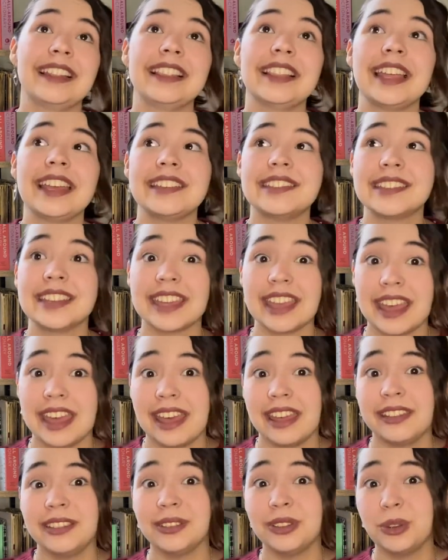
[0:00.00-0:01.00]
like to
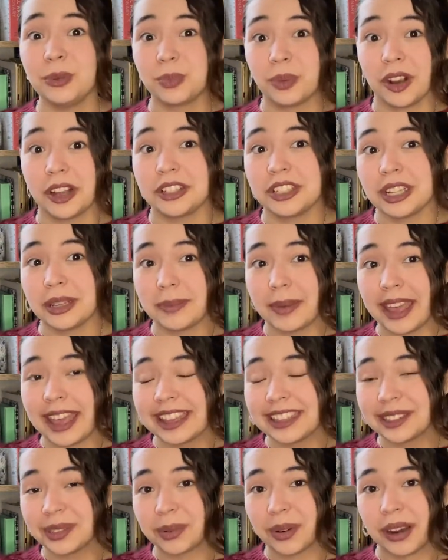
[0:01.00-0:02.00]
get new project
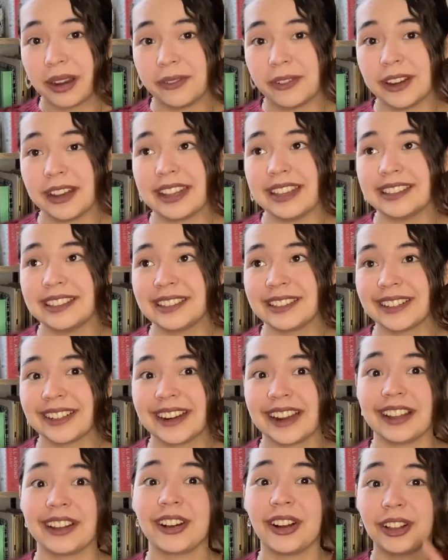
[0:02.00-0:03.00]
bags for every Easter
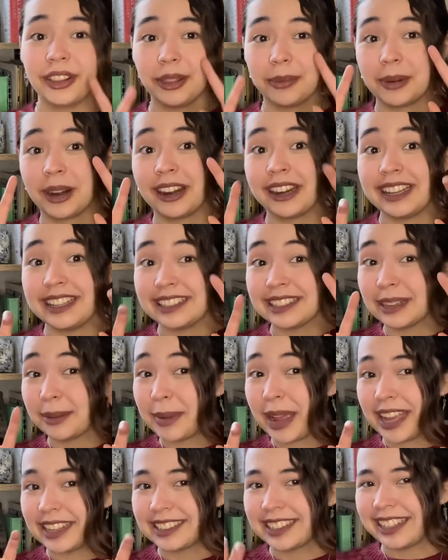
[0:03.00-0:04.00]
and call them our Easter
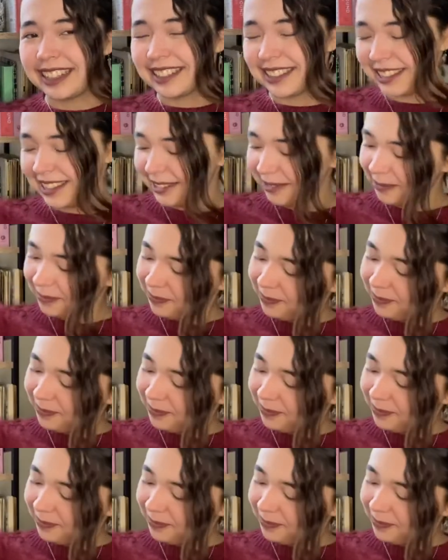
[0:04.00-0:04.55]
baskets.